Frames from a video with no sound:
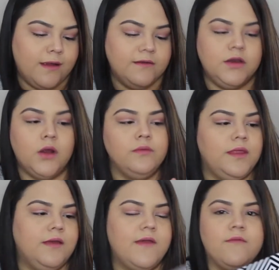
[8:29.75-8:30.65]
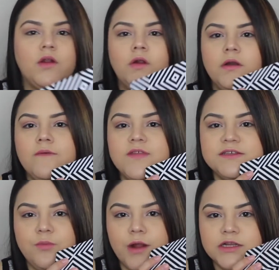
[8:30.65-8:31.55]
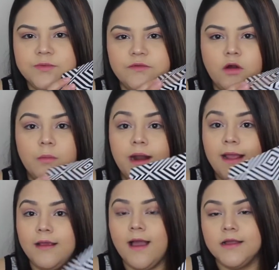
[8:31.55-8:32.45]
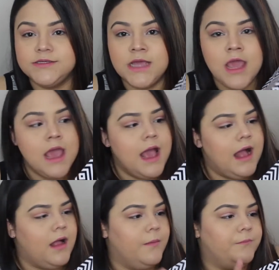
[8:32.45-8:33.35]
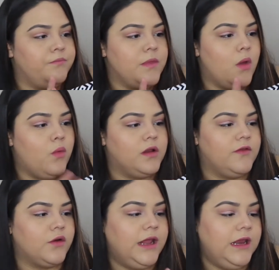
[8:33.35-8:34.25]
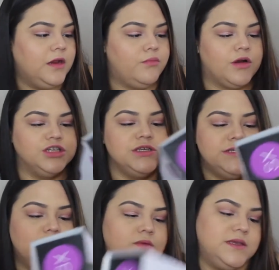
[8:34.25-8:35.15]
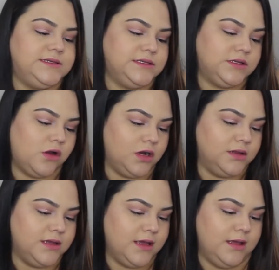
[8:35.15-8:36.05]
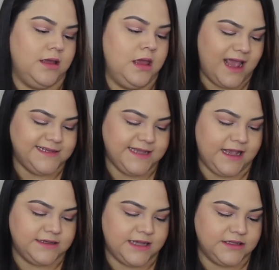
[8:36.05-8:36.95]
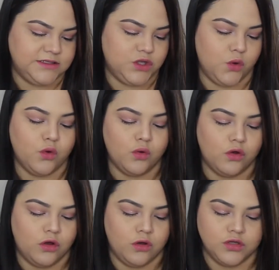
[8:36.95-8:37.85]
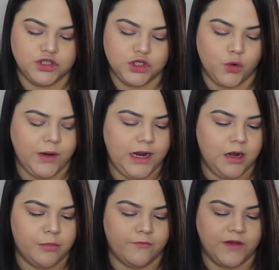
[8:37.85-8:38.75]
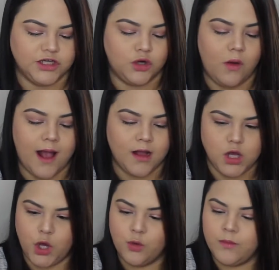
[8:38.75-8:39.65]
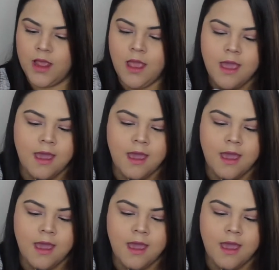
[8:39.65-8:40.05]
I don't think I've ever heard of this brand before, but I got one of their heated brushes. So this is called the SX Enzo Cool Screen Professional Hot Comb.